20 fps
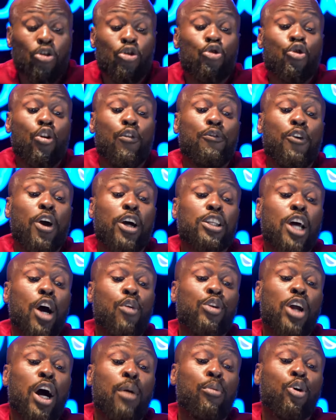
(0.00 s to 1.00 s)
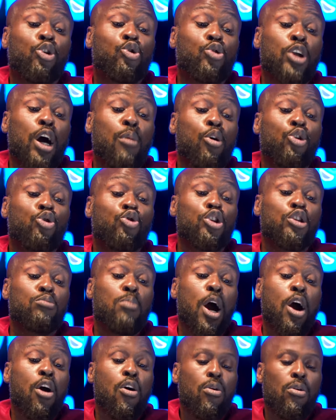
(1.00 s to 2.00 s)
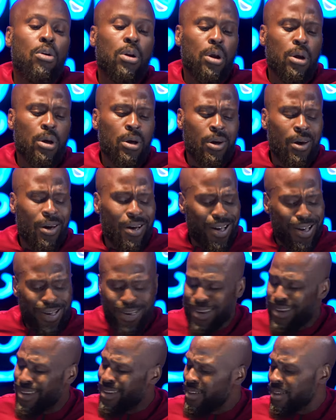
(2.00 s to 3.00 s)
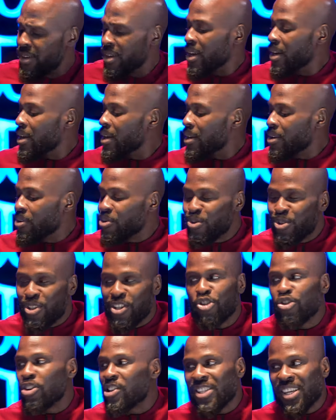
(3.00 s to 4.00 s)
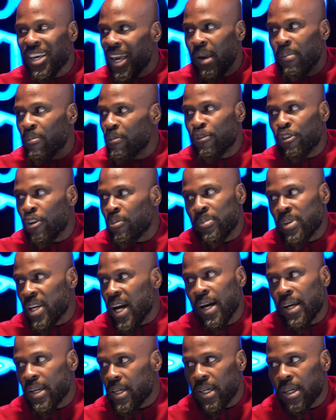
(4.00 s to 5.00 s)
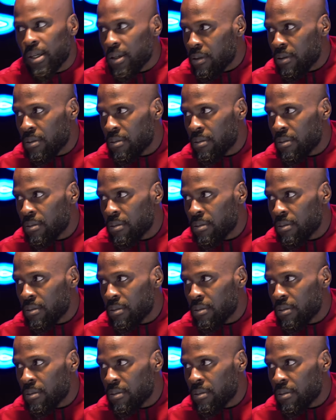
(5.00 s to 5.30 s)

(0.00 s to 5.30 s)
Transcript: You know if you enter with that bottle is my own. Uzi just came from Yankee.